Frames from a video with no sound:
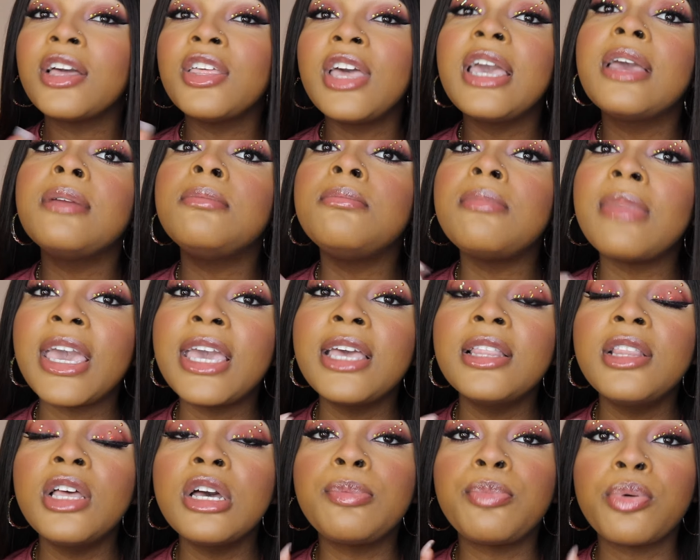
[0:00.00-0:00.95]
it may
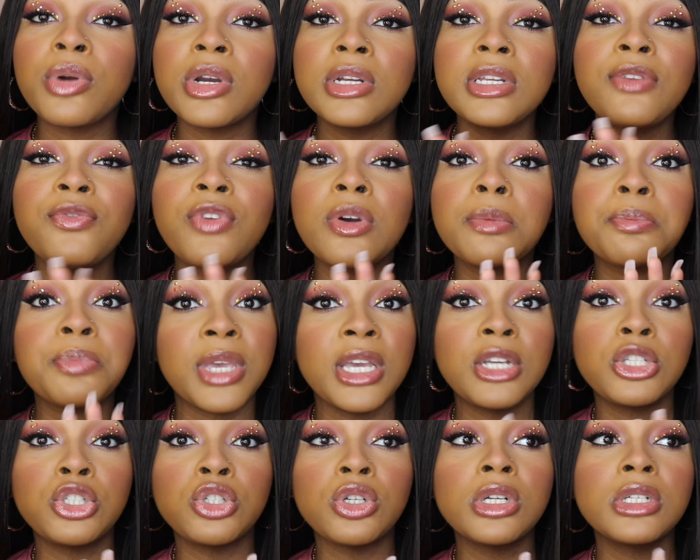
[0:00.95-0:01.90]
look pretty for
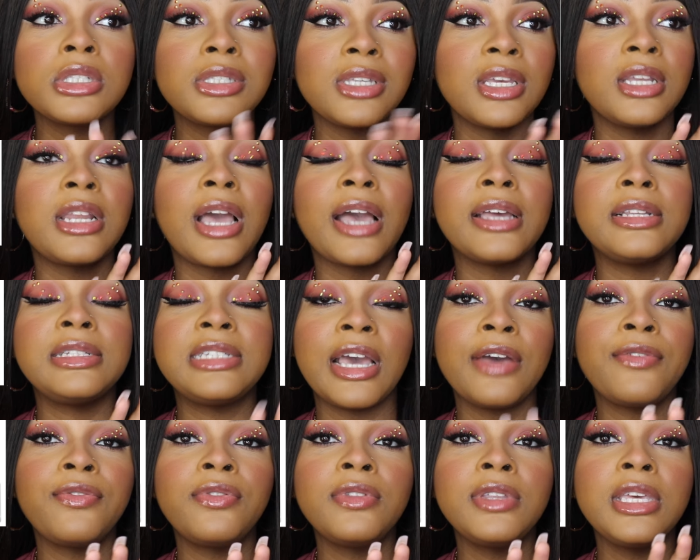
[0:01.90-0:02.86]
pictures, and I
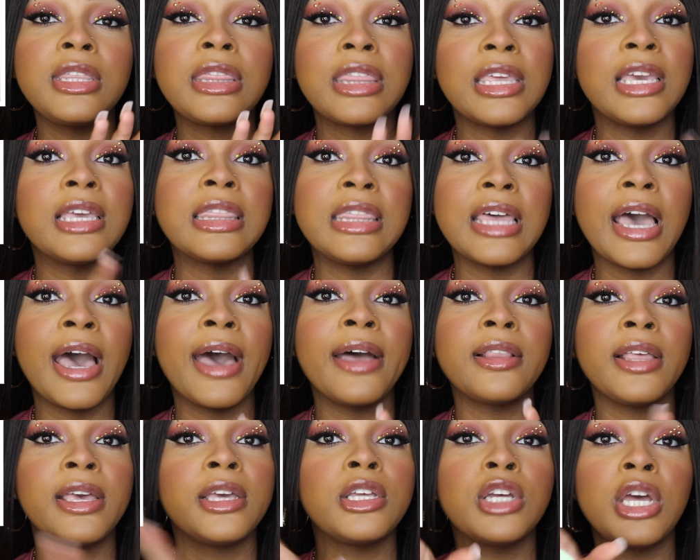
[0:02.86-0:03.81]
definitely think
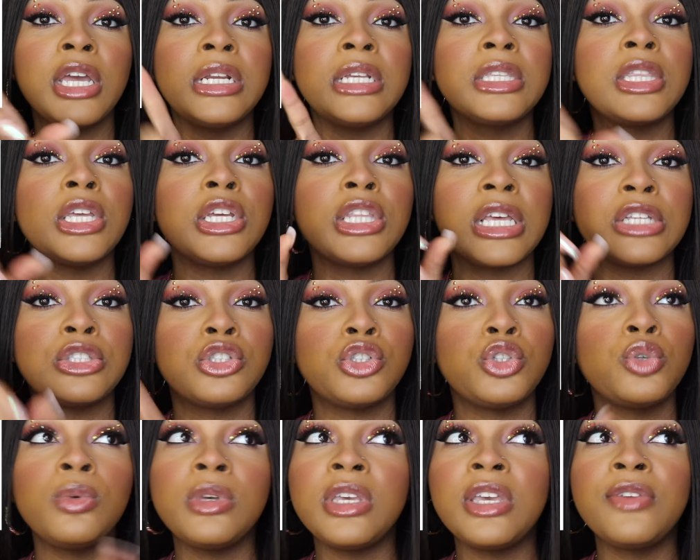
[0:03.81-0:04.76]
that anything that's
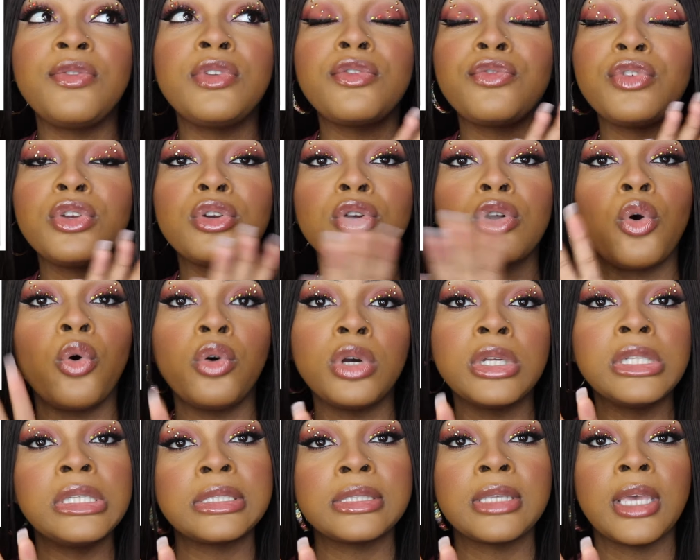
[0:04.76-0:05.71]
dewy, even if you have
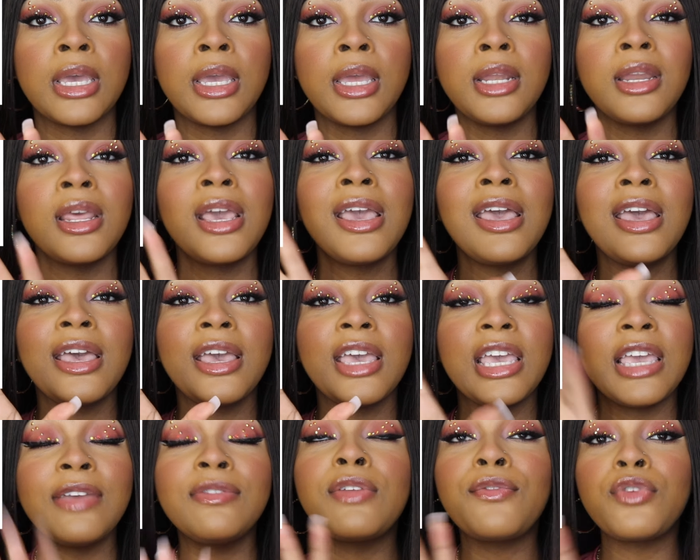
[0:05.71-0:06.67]
oily skin
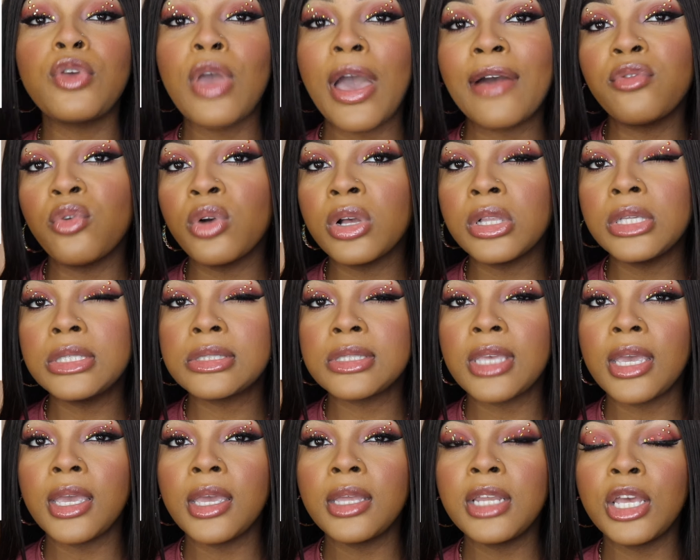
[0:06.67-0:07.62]

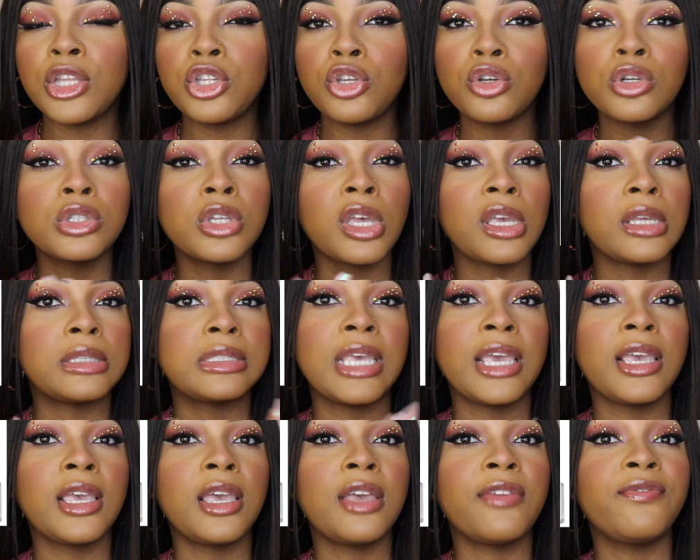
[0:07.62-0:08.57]
and you're
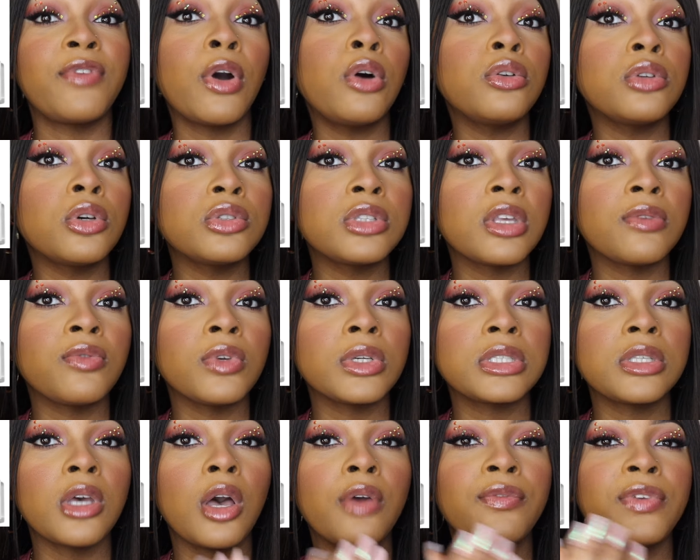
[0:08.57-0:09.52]
taking photos of
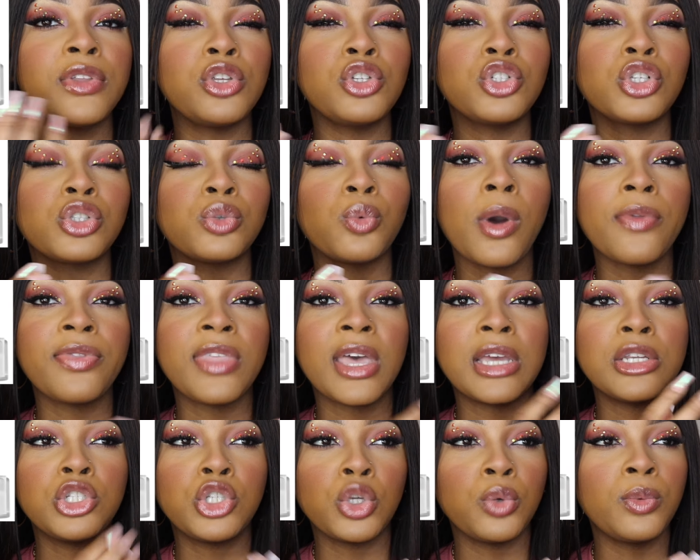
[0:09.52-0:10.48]
yourself and you just want
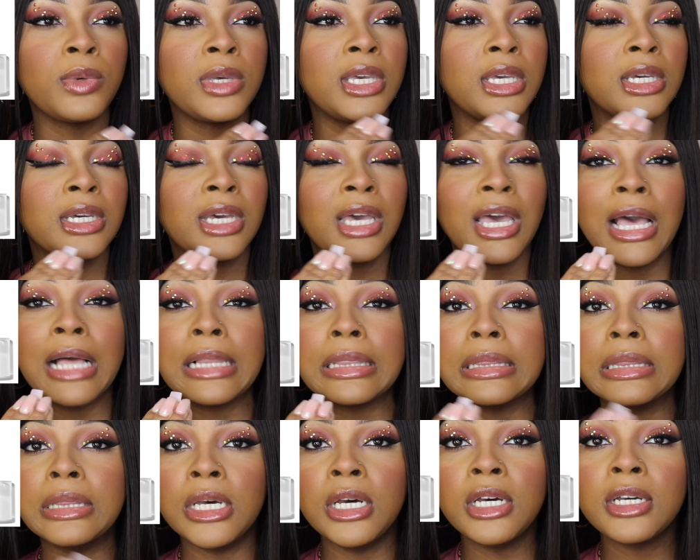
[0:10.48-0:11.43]
that dewy
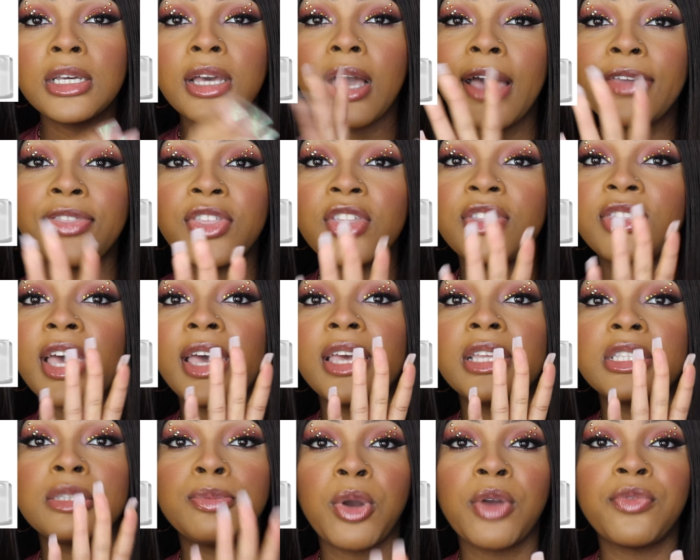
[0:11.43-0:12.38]
look, I think that
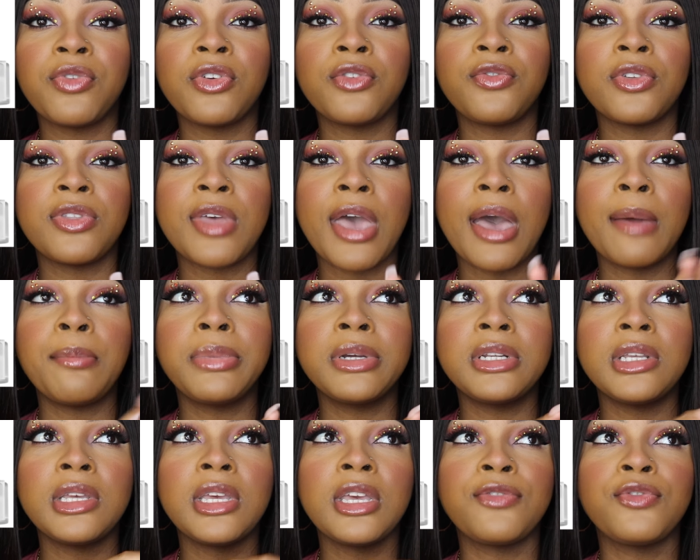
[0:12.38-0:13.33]
it's perfect for that.
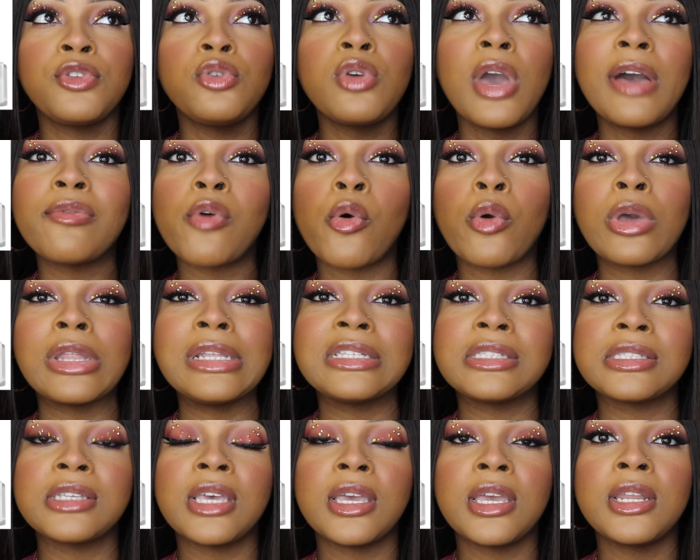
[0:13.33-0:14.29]
But if you have oily
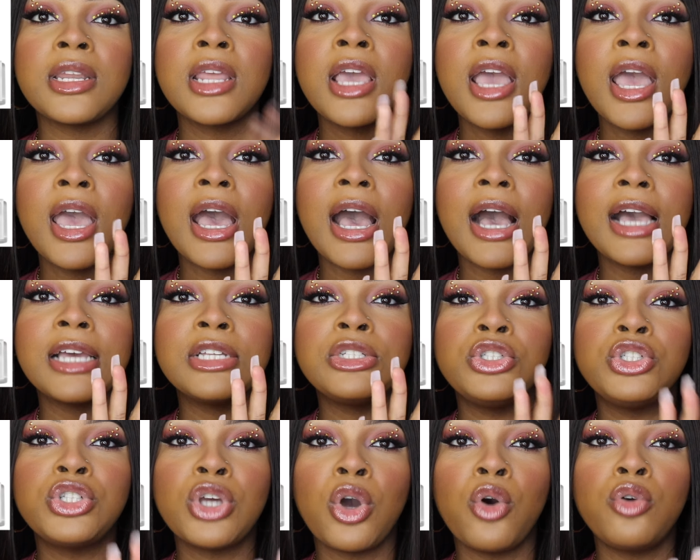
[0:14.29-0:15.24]
skin, I
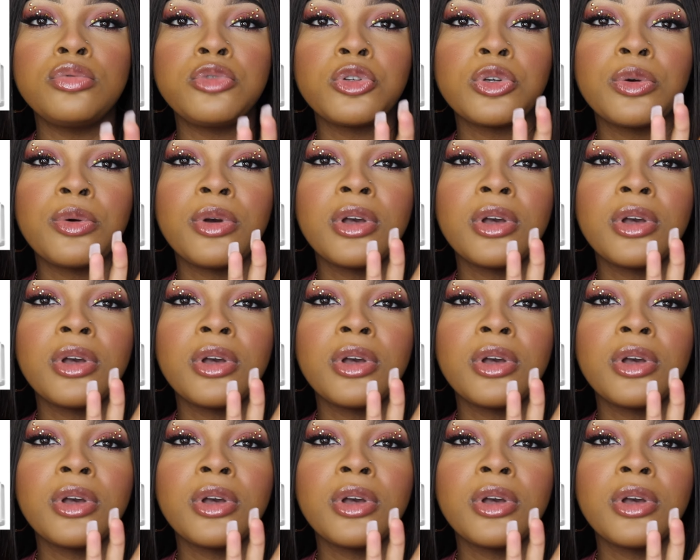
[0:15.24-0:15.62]
don't